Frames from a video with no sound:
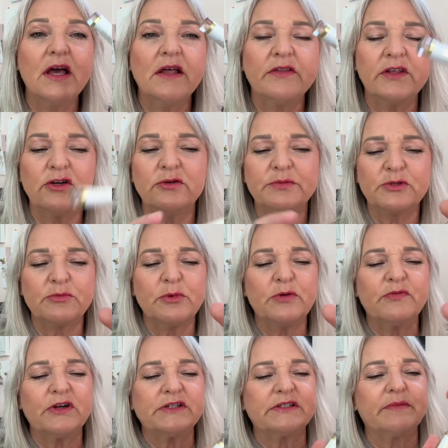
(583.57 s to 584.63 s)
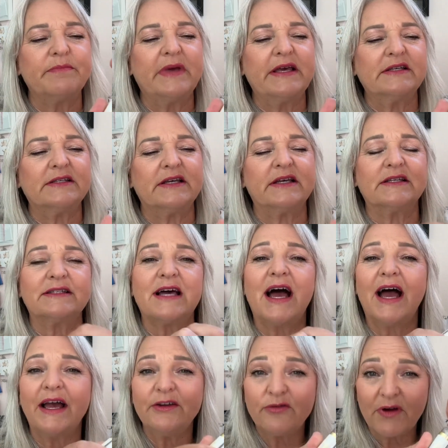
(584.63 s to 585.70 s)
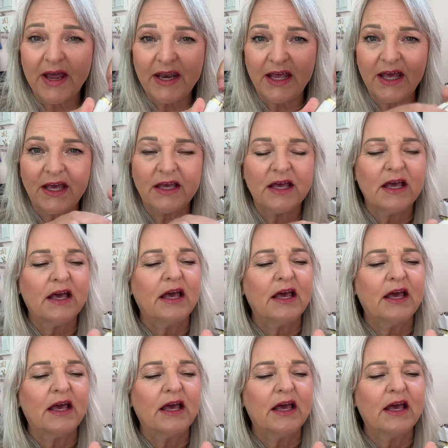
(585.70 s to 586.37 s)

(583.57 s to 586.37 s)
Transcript: the Oops remover is amazing. It's hydrating.